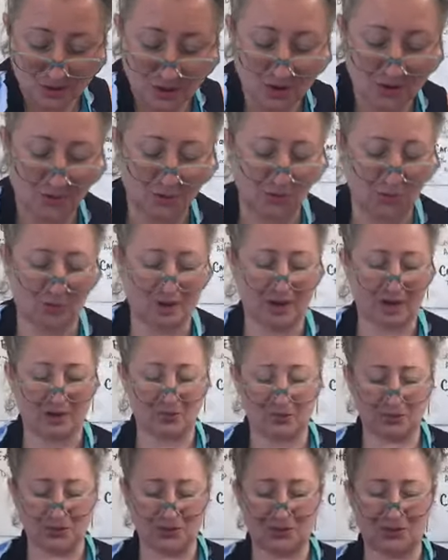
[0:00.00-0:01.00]
Oh,
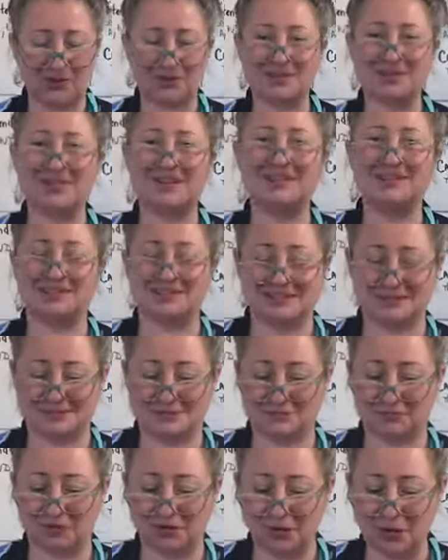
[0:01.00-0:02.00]
wow, our attendance is
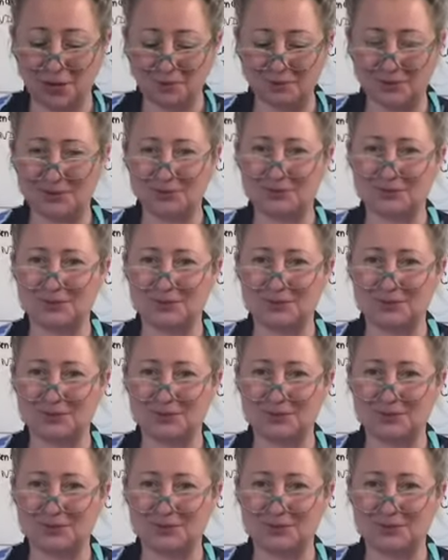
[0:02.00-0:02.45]
phenomenal.